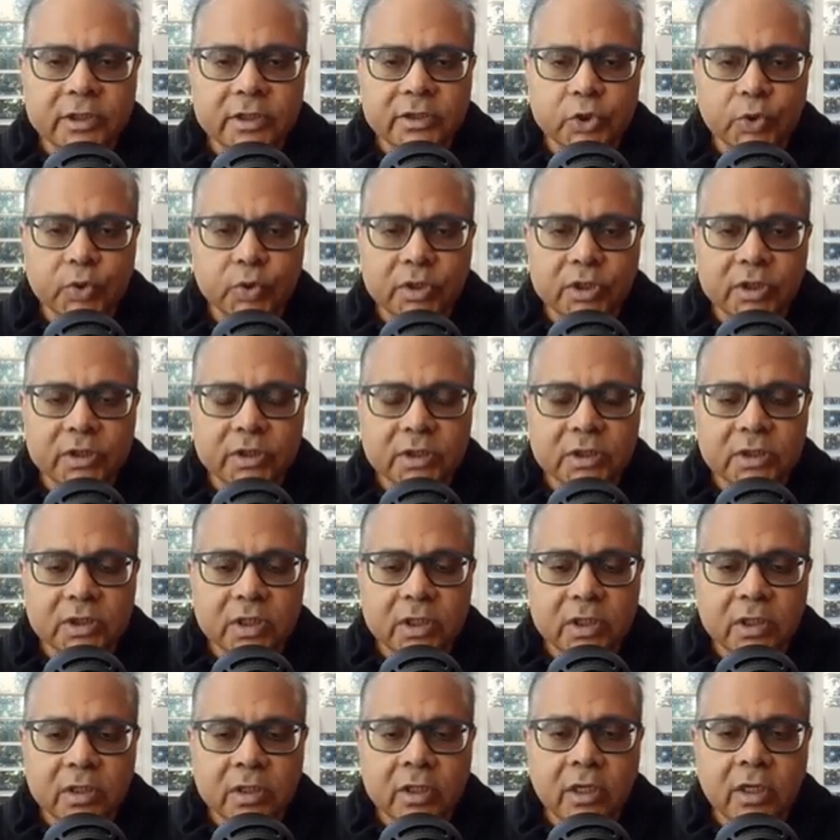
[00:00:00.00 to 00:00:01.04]
So this is
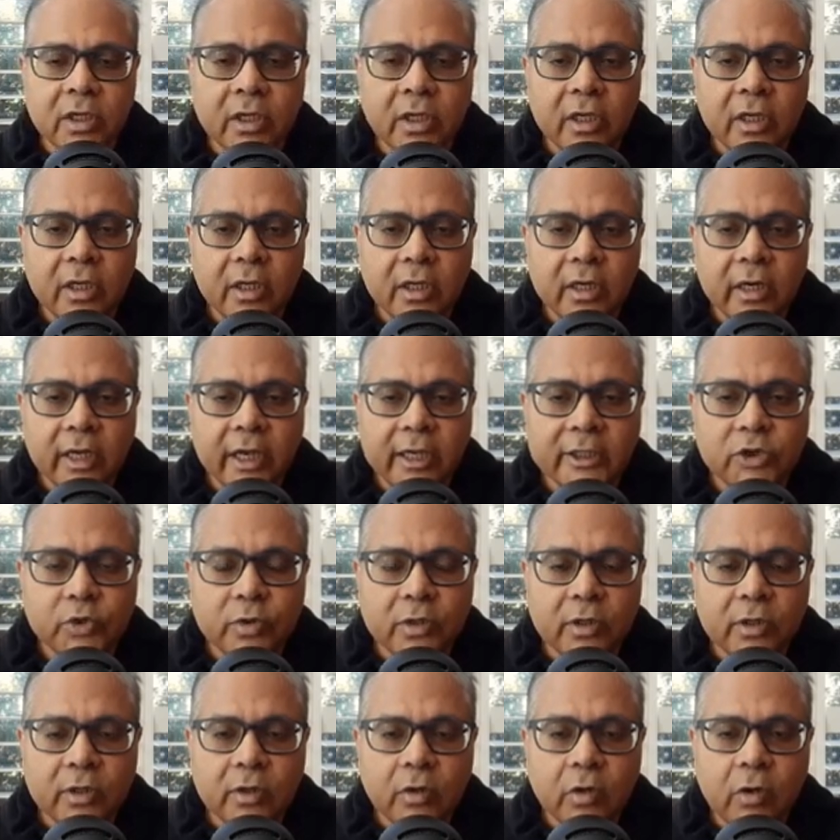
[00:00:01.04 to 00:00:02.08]
the
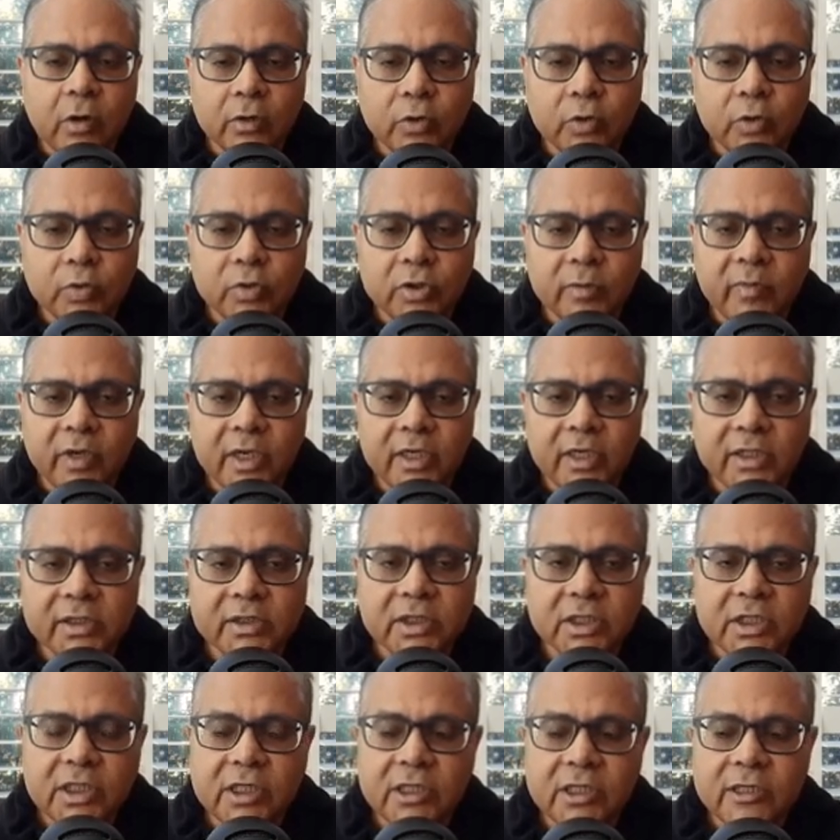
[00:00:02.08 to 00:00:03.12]
natural log to the base
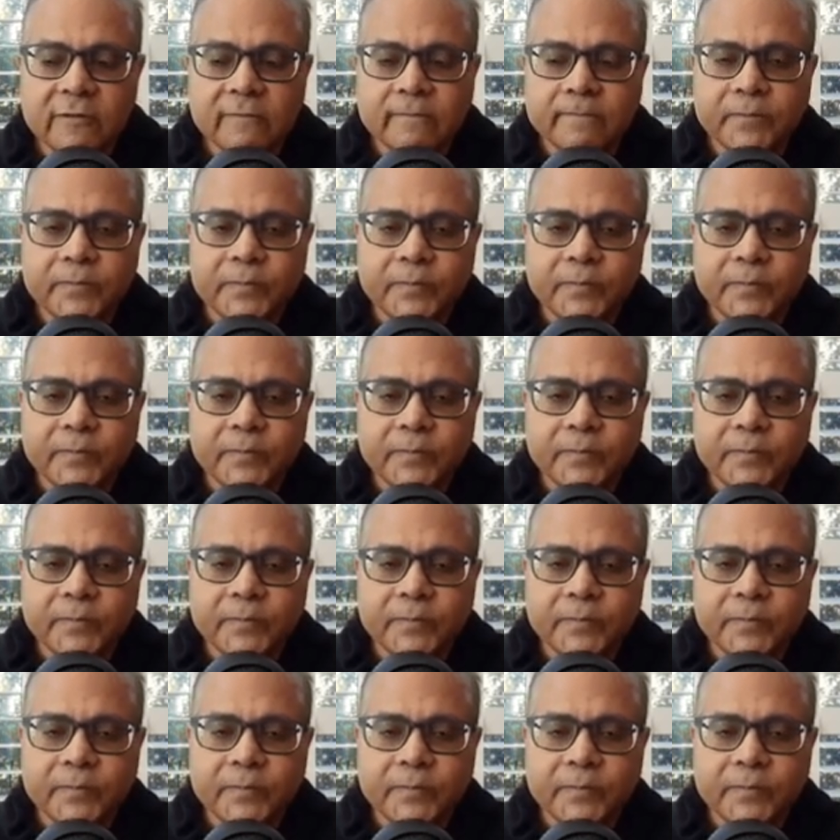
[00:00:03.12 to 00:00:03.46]
E.